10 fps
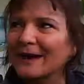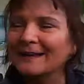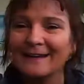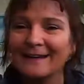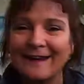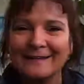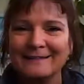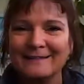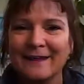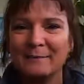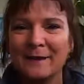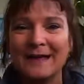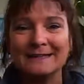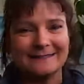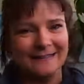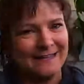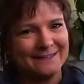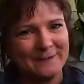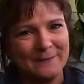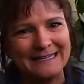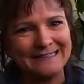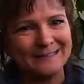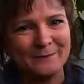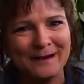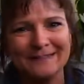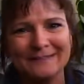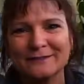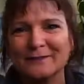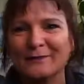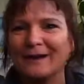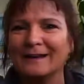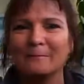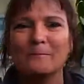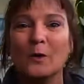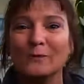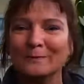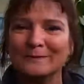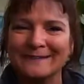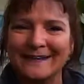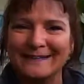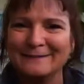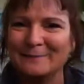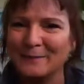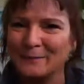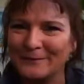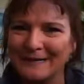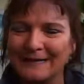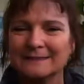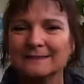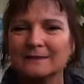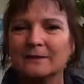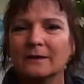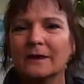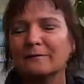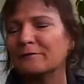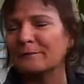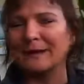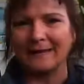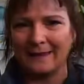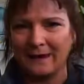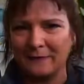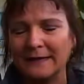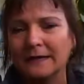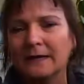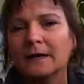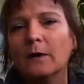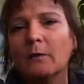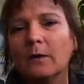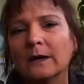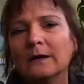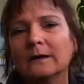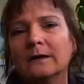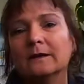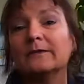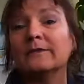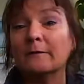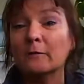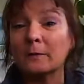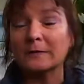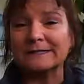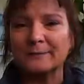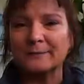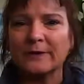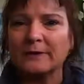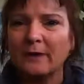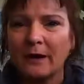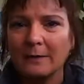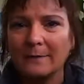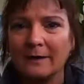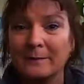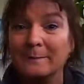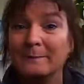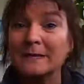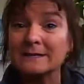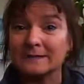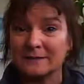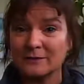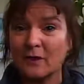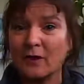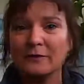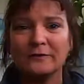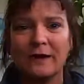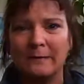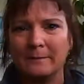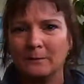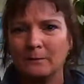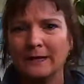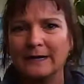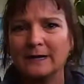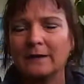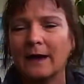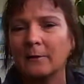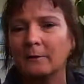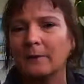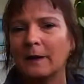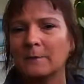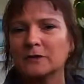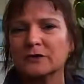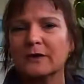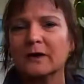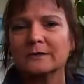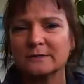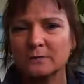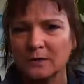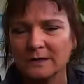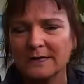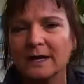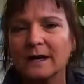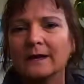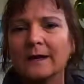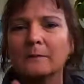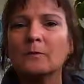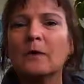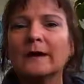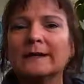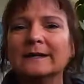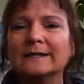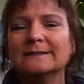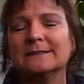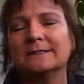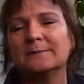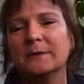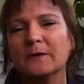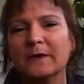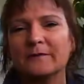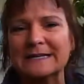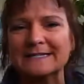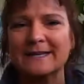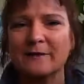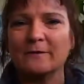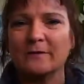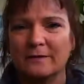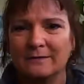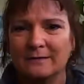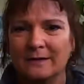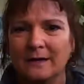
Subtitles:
And it's not a past tense. I mean, I still practice karate multiple days per week. It's still a love of my life. And one of the several principles I talk about in business all the time in relating to how martial arts works. Number one is the spirit of endeavor.